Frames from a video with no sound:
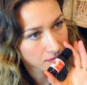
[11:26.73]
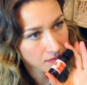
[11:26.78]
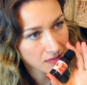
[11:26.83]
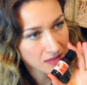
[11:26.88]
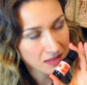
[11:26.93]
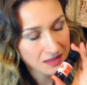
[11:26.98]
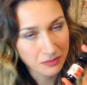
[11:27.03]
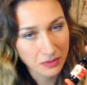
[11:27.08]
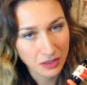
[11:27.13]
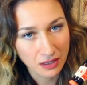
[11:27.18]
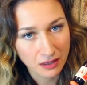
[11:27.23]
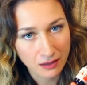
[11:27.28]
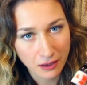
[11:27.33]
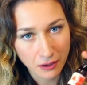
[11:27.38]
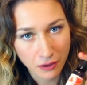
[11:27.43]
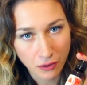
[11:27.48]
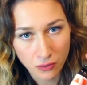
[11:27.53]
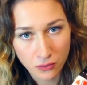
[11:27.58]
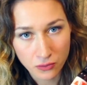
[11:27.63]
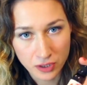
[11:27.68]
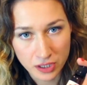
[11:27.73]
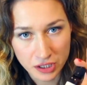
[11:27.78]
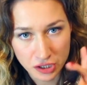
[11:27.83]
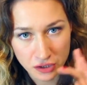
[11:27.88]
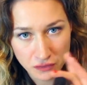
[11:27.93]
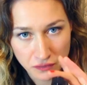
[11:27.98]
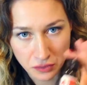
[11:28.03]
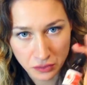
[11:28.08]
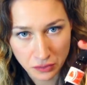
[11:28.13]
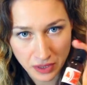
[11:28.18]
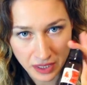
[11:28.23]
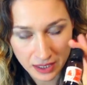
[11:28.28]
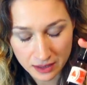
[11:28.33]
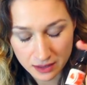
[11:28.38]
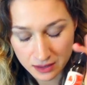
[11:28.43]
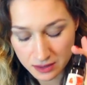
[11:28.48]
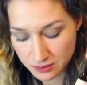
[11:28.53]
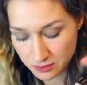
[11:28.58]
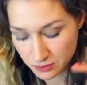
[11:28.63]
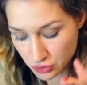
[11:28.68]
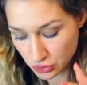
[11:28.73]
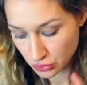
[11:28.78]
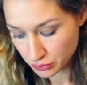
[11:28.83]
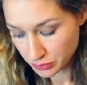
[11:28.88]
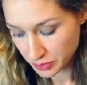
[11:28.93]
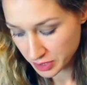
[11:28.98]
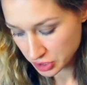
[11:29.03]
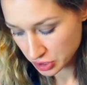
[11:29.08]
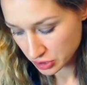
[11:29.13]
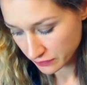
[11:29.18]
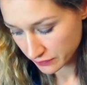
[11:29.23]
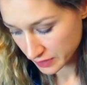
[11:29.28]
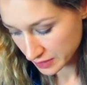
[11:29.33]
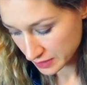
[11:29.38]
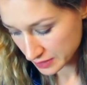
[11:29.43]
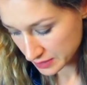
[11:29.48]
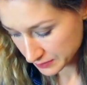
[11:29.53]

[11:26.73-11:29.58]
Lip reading: smell like orange if you add too much of it.